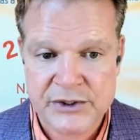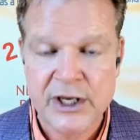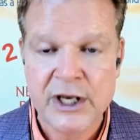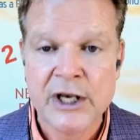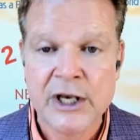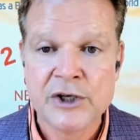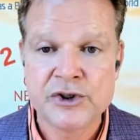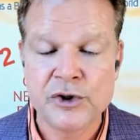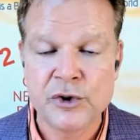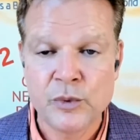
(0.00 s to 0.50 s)

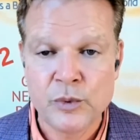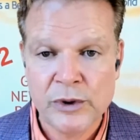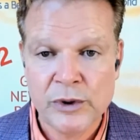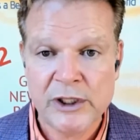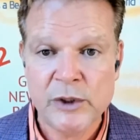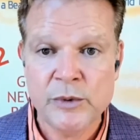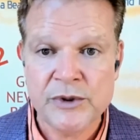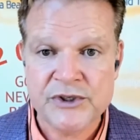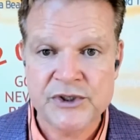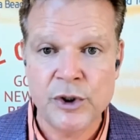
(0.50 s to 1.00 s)
so there really
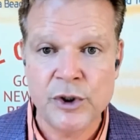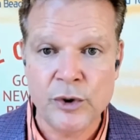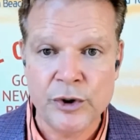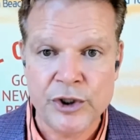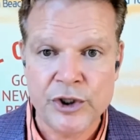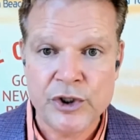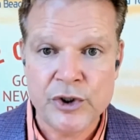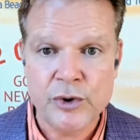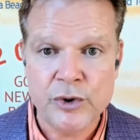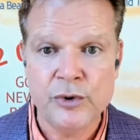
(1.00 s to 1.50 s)
was no
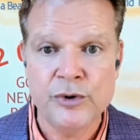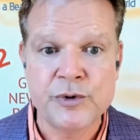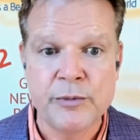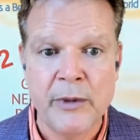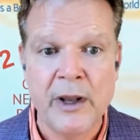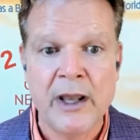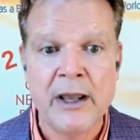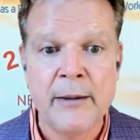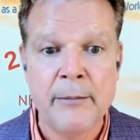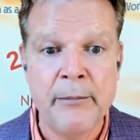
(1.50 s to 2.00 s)
huge
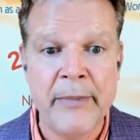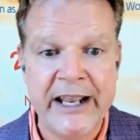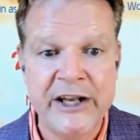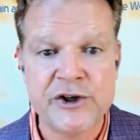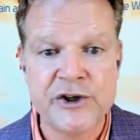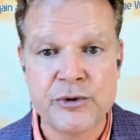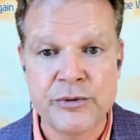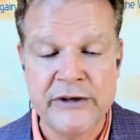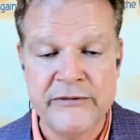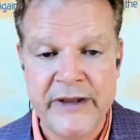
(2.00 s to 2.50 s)
major
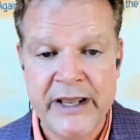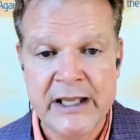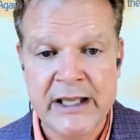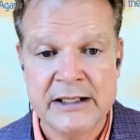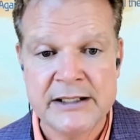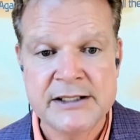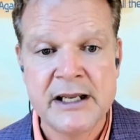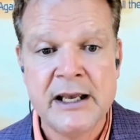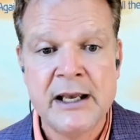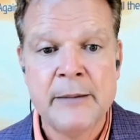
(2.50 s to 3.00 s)
event.
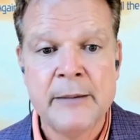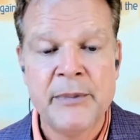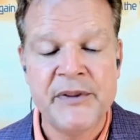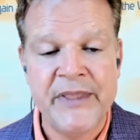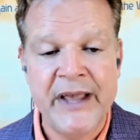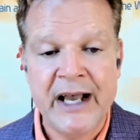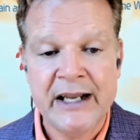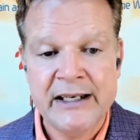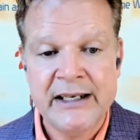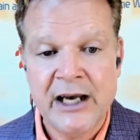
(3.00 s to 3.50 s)
But
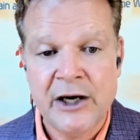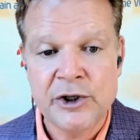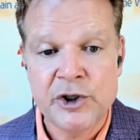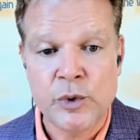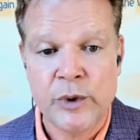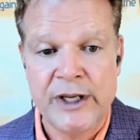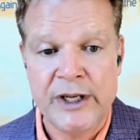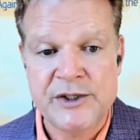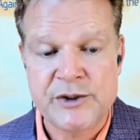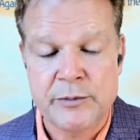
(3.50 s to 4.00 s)
that now
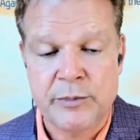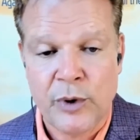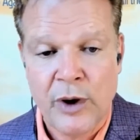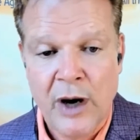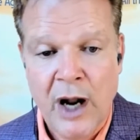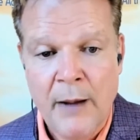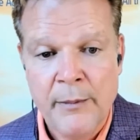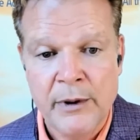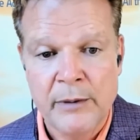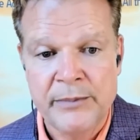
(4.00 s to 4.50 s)
creates a
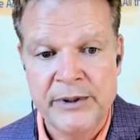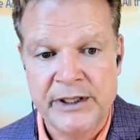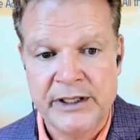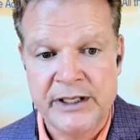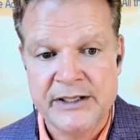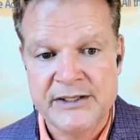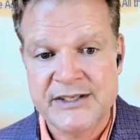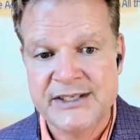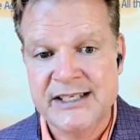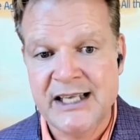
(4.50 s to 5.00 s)
problem because
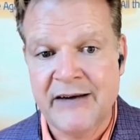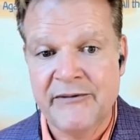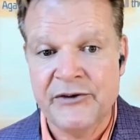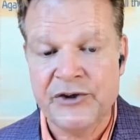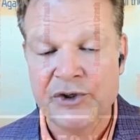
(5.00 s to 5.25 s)
7 years